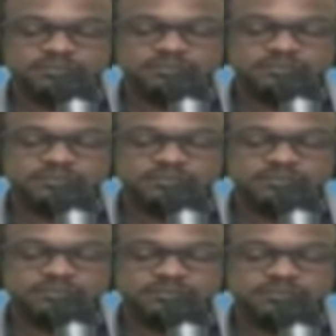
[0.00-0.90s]

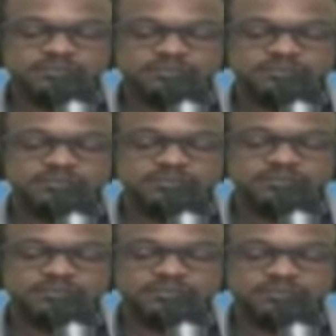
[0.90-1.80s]

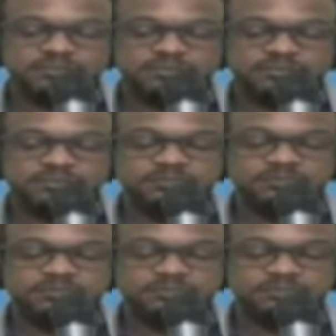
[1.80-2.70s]

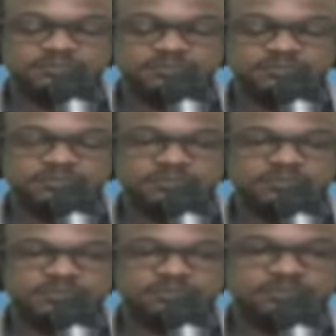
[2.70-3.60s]

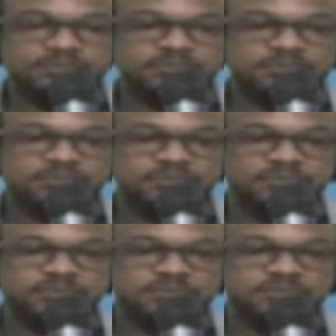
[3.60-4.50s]

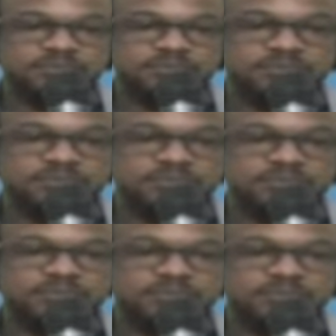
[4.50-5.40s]

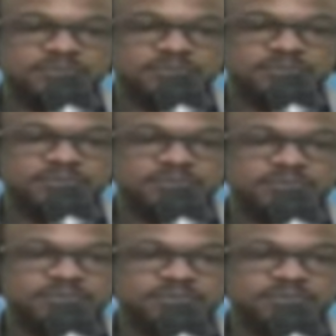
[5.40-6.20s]
The person shown says nothing.